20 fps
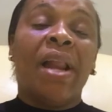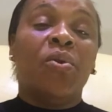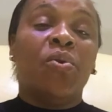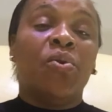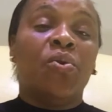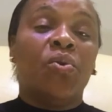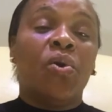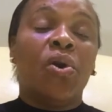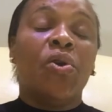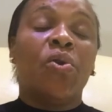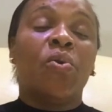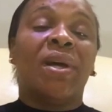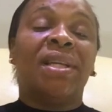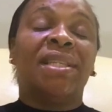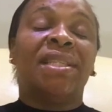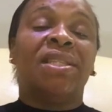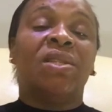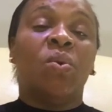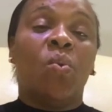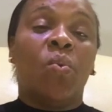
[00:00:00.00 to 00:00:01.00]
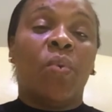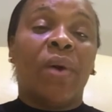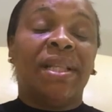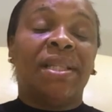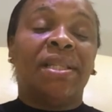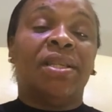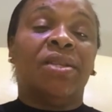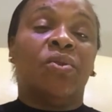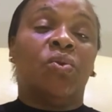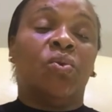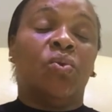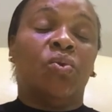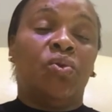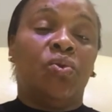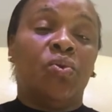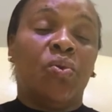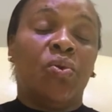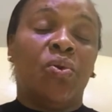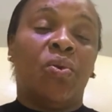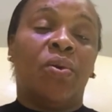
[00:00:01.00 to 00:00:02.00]
you know you are still waiting to
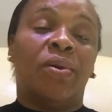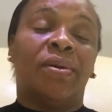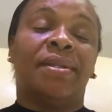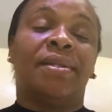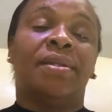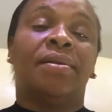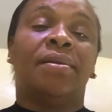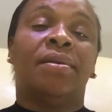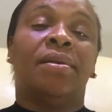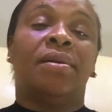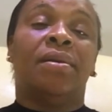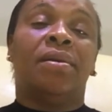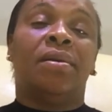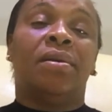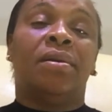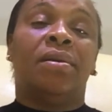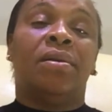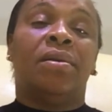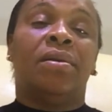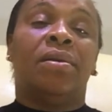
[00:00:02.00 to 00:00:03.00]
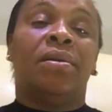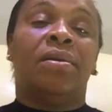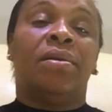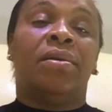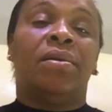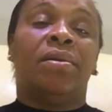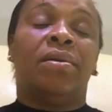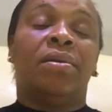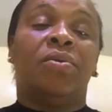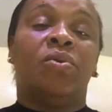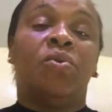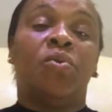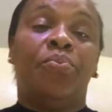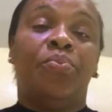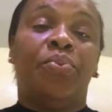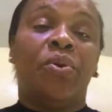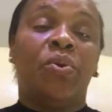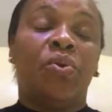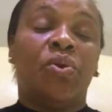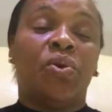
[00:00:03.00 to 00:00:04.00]
do yours, to
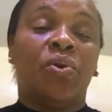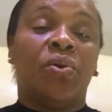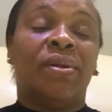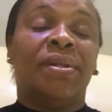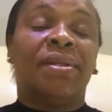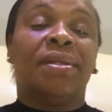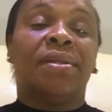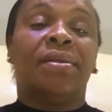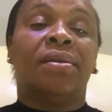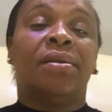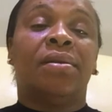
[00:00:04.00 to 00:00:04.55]
build yours,